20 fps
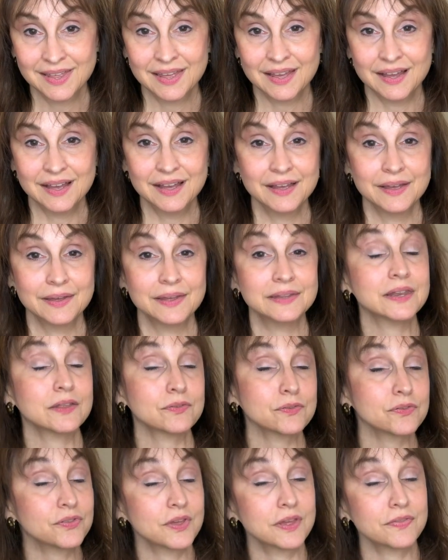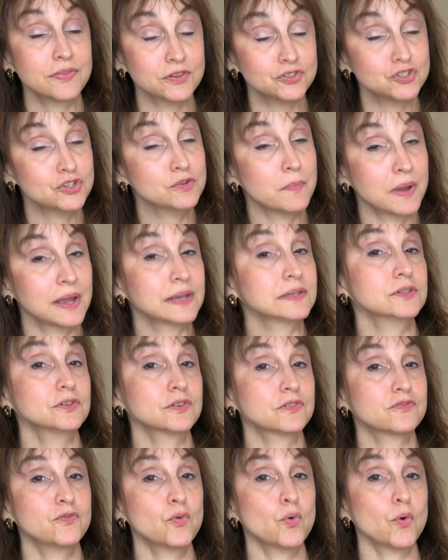Another thing that you might look
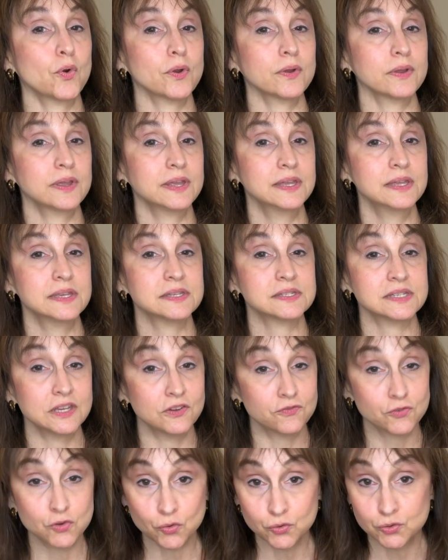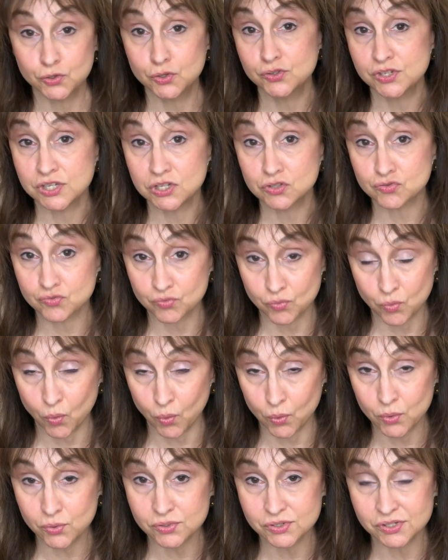for is if you're using
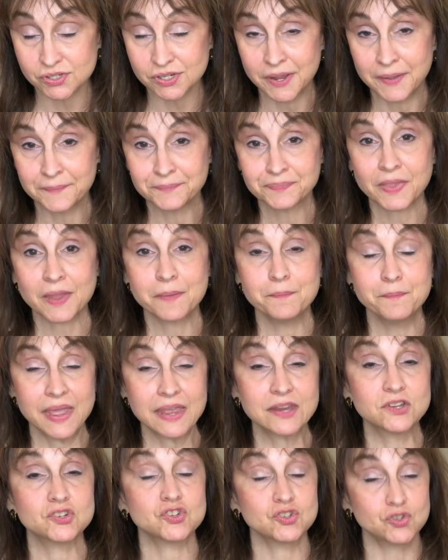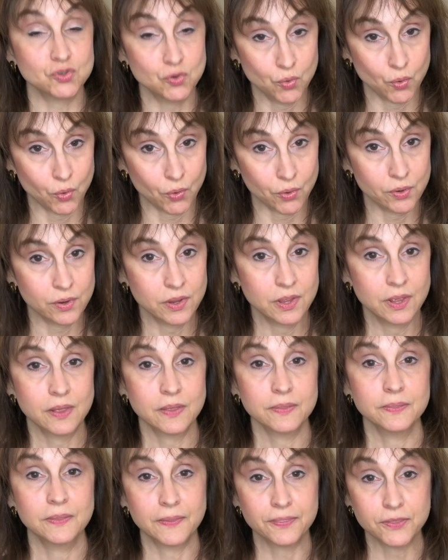drawers, make sure
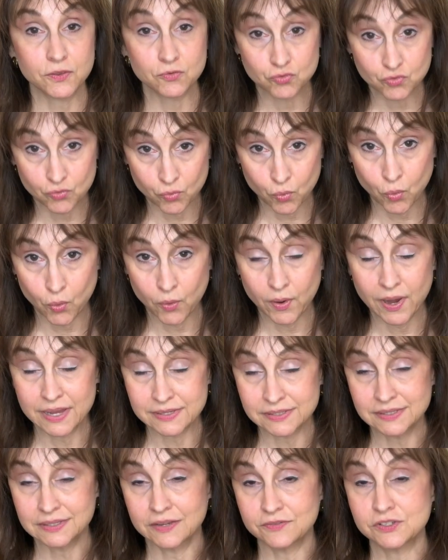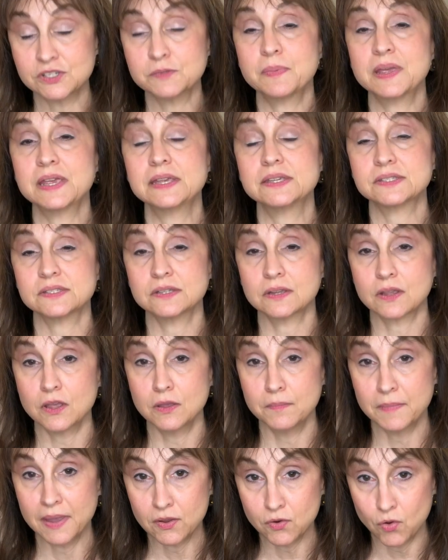that the drawer has enough space to come
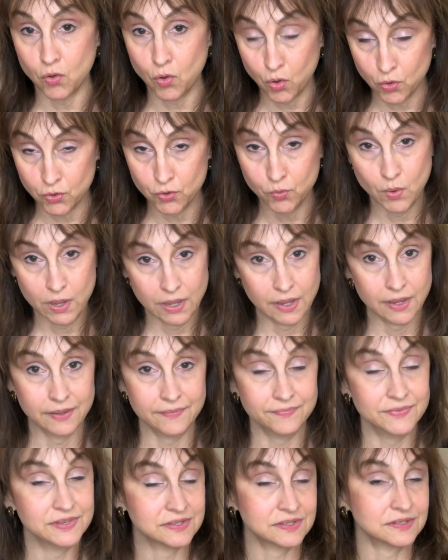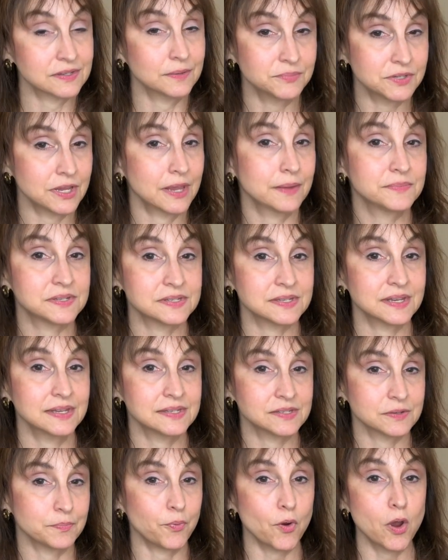out all the way. And this sometimes is
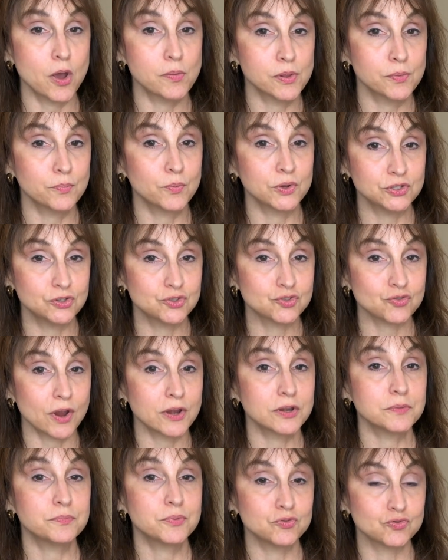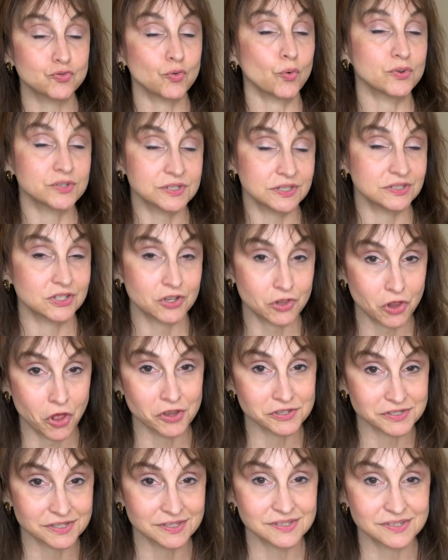a problem when you try to put drawers into
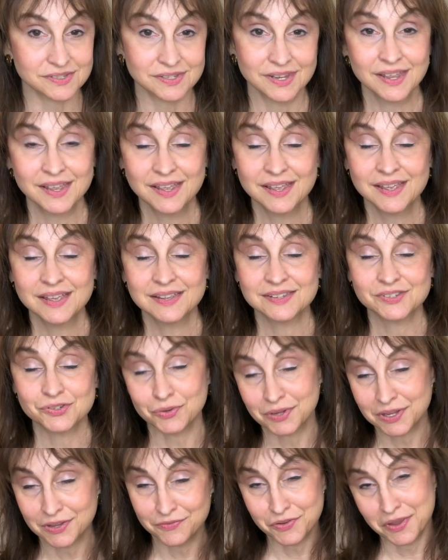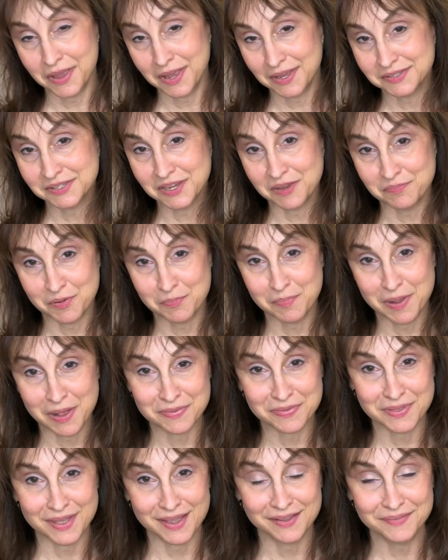closets. So I'll give you a heads up about
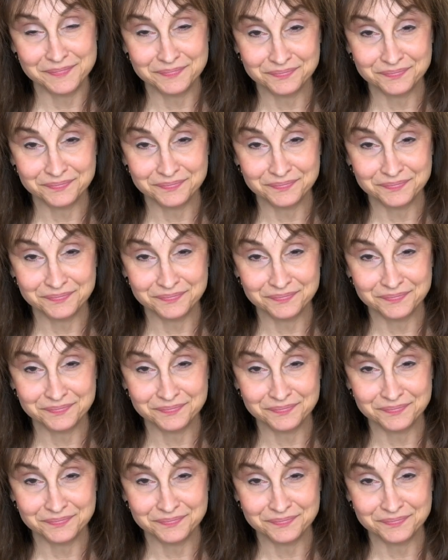that.